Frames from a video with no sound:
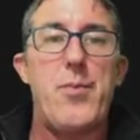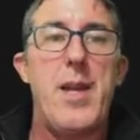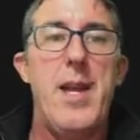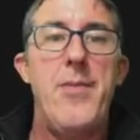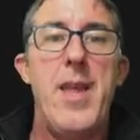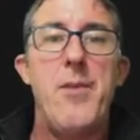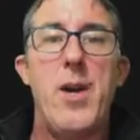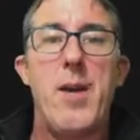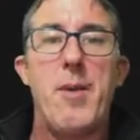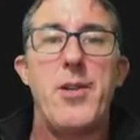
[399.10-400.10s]
And then what
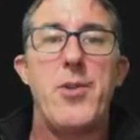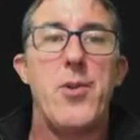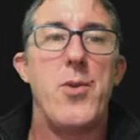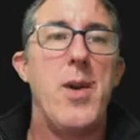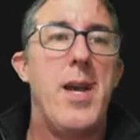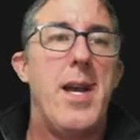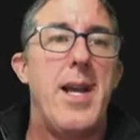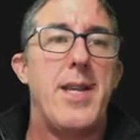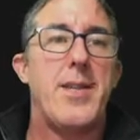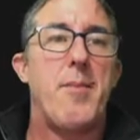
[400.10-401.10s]
I'm going to do
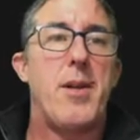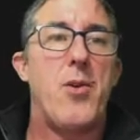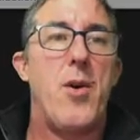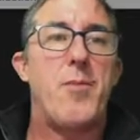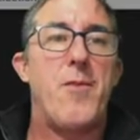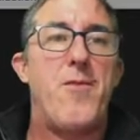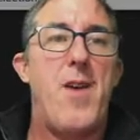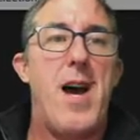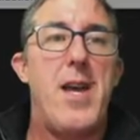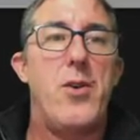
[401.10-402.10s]
is I'm going to go up to
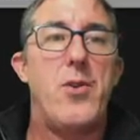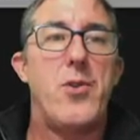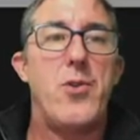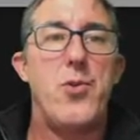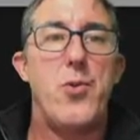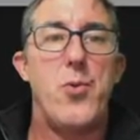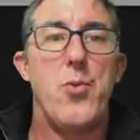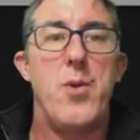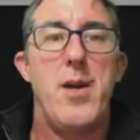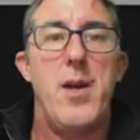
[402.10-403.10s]
File,
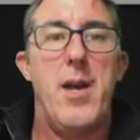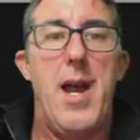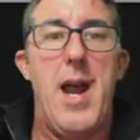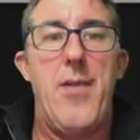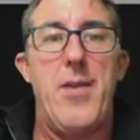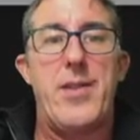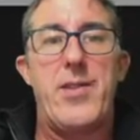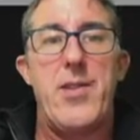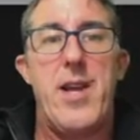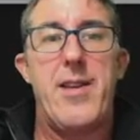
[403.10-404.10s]
New, and then
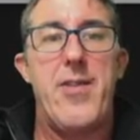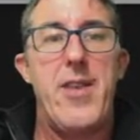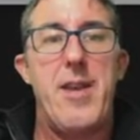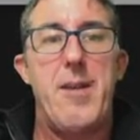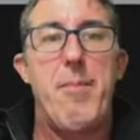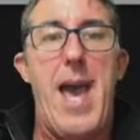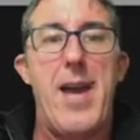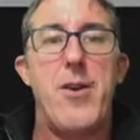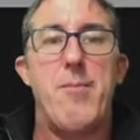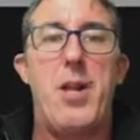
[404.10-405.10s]
select the
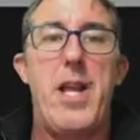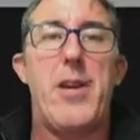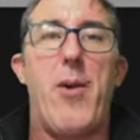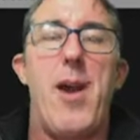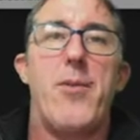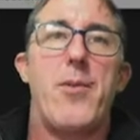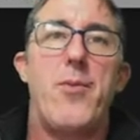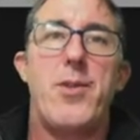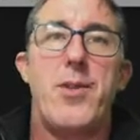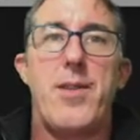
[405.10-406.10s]
Pattern Playground,
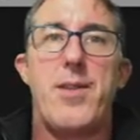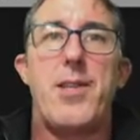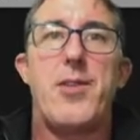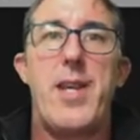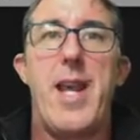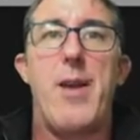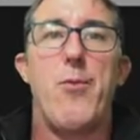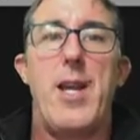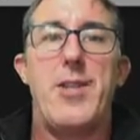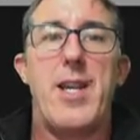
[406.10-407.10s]
which is essentially a
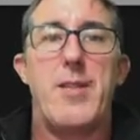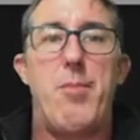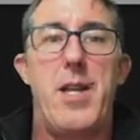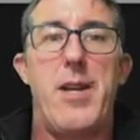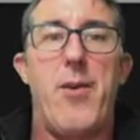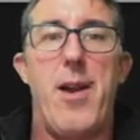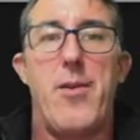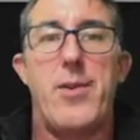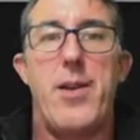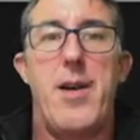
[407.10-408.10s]
regex
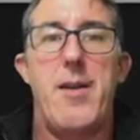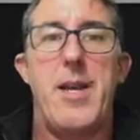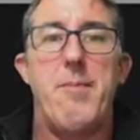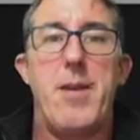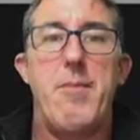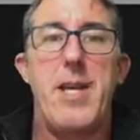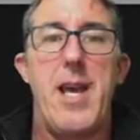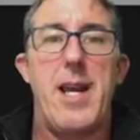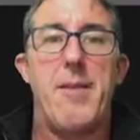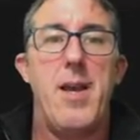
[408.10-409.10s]
playground uh, in
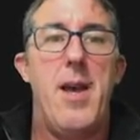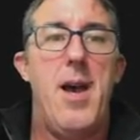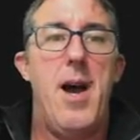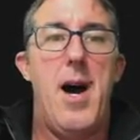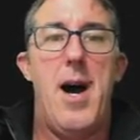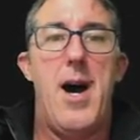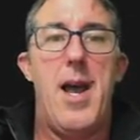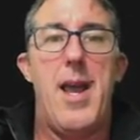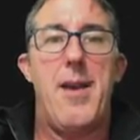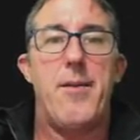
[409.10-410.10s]
BBEdit. Uh,
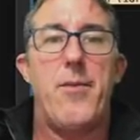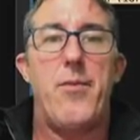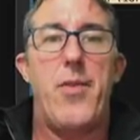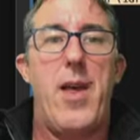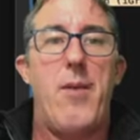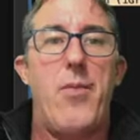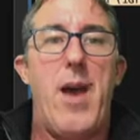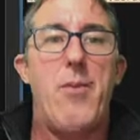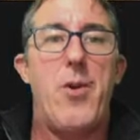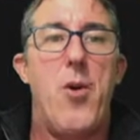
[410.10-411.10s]
and that,
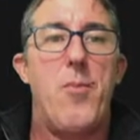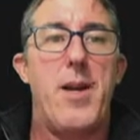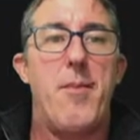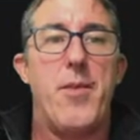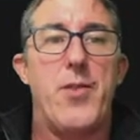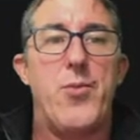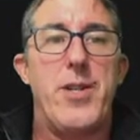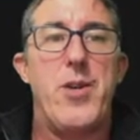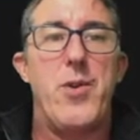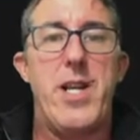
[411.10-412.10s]
that would open up this
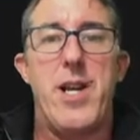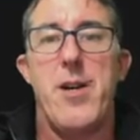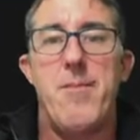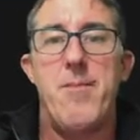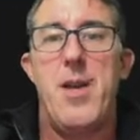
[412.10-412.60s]
window here.